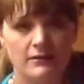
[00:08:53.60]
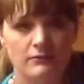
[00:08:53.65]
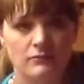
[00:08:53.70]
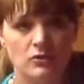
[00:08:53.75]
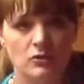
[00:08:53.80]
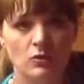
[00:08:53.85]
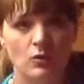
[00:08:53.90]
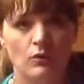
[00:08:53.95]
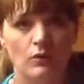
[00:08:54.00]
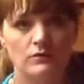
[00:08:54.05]

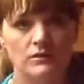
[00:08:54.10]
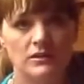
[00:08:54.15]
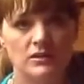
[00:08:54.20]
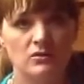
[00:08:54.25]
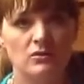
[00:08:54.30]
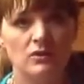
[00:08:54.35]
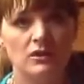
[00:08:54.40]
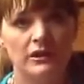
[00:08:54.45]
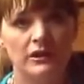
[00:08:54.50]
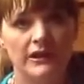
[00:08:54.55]
tool to
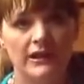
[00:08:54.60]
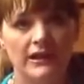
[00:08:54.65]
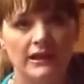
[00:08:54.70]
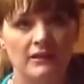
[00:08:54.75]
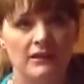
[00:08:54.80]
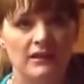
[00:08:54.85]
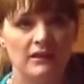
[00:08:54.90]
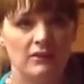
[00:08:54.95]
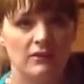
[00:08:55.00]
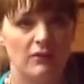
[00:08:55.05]

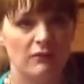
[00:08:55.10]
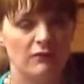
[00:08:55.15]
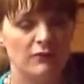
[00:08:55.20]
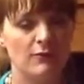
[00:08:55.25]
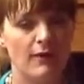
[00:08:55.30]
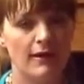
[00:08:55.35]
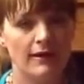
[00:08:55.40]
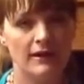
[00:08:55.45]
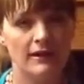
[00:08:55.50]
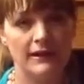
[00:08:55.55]
clean, either if you
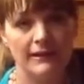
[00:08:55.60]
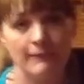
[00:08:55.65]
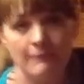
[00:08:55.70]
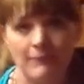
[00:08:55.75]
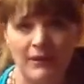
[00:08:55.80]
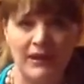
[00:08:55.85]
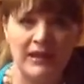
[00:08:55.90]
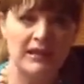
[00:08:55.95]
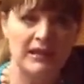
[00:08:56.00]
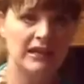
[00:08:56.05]
want to clean
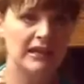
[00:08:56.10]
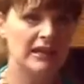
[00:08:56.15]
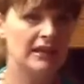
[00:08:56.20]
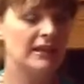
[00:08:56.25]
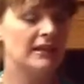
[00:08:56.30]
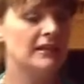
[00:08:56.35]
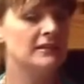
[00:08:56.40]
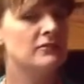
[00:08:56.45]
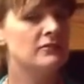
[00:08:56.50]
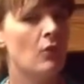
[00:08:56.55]

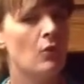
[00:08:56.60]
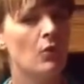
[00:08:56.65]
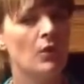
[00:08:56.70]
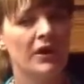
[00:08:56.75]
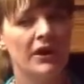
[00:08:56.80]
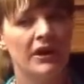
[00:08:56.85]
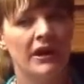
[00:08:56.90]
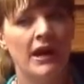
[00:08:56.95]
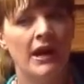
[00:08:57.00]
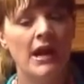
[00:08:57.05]
binkies
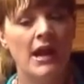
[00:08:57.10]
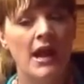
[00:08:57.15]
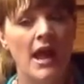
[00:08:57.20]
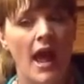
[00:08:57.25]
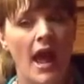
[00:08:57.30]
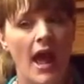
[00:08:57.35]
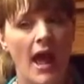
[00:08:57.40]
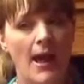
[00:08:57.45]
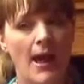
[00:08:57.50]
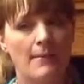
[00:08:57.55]
or
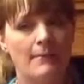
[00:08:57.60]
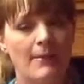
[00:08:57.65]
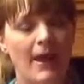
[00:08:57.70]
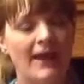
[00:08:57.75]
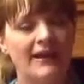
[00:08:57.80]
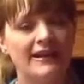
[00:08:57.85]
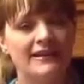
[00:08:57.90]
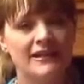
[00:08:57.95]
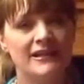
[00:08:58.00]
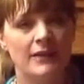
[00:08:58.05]

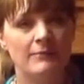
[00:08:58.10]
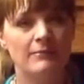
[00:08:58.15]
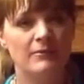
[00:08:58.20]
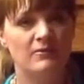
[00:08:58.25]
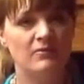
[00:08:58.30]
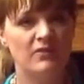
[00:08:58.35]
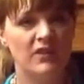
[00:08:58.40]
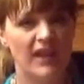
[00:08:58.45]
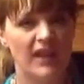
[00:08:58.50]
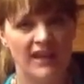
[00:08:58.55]
any type of
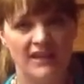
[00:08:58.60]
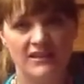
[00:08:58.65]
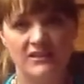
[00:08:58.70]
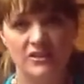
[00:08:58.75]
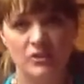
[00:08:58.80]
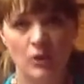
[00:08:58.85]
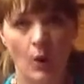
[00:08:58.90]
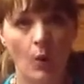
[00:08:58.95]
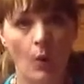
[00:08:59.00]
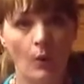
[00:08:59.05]

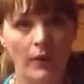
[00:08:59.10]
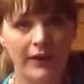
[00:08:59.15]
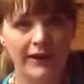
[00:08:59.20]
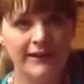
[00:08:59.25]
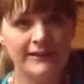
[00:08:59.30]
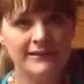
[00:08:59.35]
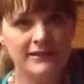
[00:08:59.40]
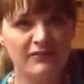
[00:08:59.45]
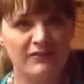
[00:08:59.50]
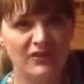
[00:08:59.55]
kids'
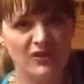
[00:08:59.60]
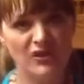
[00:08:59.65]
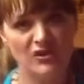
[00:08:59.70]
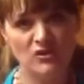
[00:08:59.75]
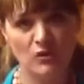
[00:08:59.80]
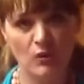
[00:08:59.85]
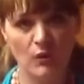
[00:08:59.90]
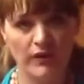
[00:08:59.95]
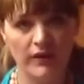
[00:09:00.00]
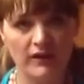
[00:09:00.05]
toys. If you're a
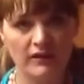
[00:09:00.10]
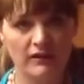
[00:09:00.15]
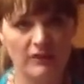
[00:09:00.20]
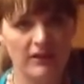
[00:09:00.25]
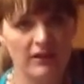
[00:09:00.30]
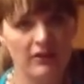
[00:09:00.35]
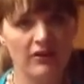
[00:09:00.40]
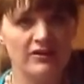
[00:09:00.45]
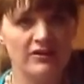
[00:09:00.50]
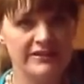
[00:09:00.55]
toy
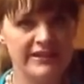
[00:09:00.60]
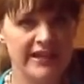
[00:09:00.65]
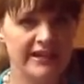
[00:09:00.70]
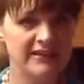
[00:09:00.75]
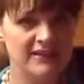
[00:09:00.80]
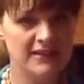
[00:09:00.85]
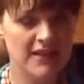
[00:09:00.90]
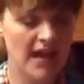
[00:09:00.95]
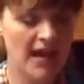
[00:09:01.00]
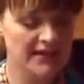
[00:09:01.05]
cleaner
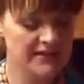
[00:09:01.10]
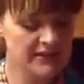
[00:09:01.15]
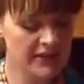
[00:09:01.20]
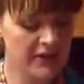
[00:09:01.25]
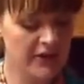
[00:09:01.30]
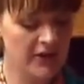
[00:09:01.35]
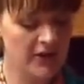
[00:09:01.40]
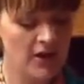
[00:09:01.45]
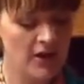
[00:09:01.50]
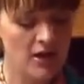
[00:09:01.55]

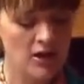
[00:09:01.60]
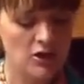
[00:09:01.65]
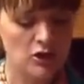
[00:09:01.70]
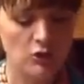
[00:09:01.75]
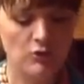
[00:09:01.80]
sanitizer, you